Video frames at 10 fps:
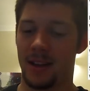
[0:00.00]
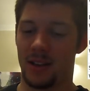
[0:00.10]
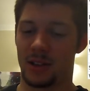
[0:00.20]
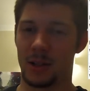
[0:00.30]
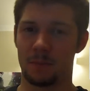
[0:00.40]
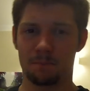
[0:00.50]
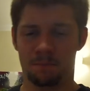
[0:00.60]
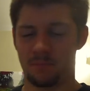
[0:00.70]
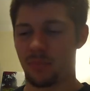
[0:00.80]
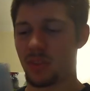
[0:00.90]
So
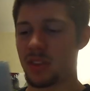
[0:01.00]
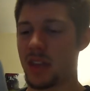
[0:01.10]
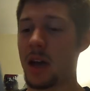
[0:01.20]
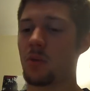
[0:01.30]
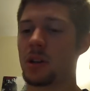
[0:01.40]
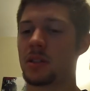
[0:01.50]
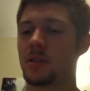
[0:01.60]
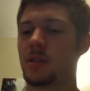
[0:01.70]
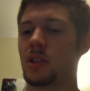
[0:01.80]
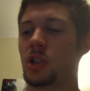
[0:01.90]
that
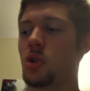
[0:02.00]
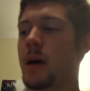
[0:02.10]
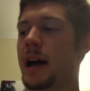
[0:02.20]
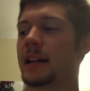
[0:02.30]
wasn't too bad.